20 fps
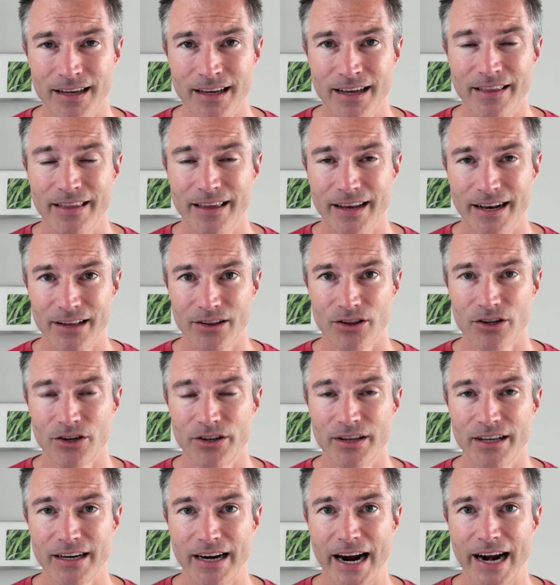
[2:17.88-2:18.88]
They didn't
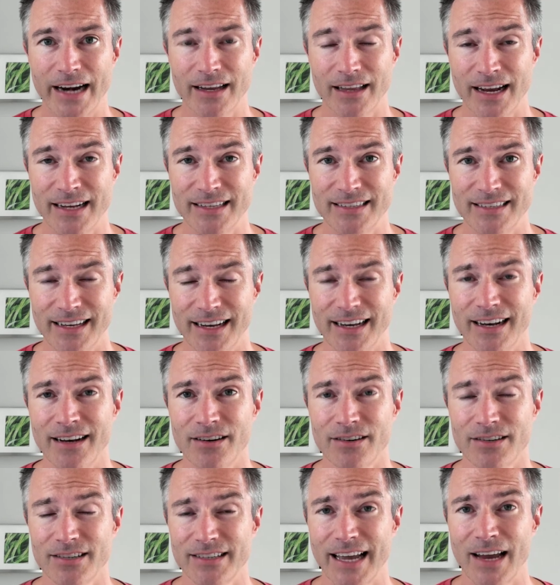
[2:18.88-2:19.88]
learn the guidelines. They didn't
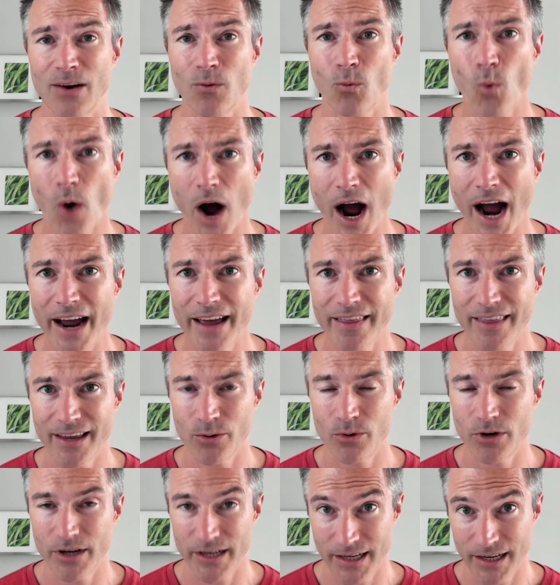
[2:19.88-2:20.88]
understand why they
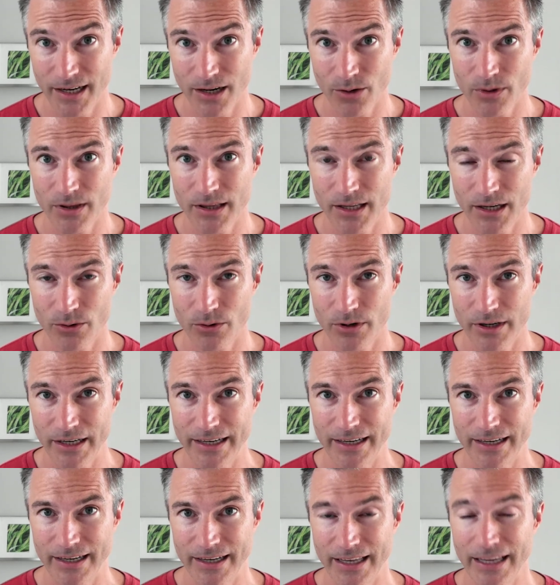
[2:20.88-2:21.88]
were eating what they were
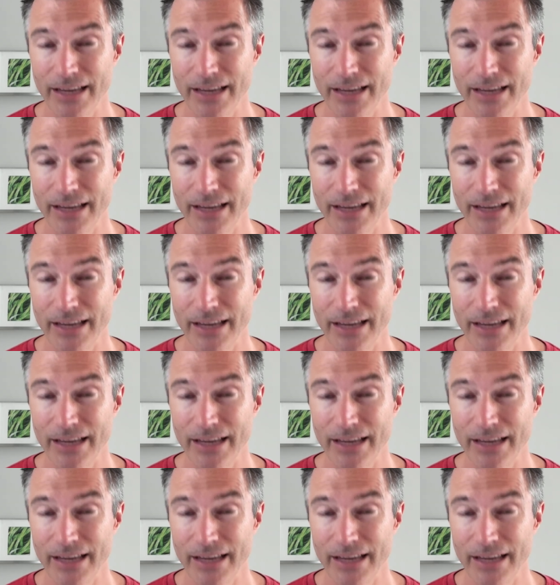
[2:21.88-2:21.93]
eating.